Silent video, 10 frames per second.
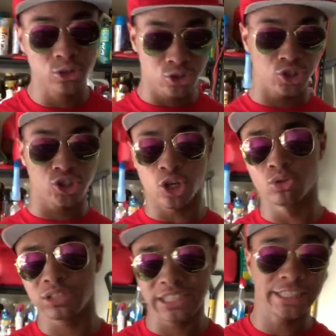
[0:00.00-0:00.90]
you
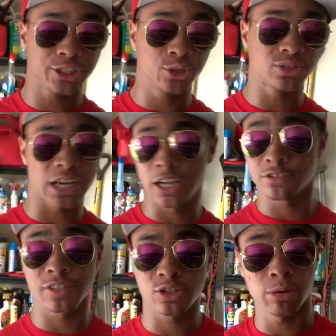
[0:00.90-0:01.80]
don't need two
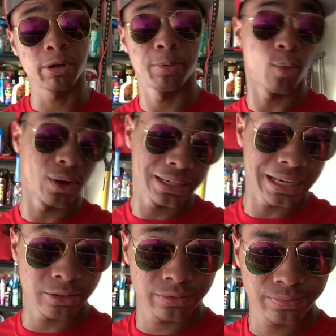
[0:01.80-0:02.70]
Sai's for this, so I'm going to put one
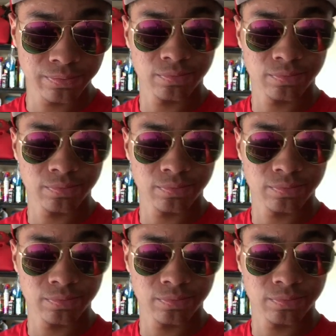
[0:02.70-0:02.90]
down.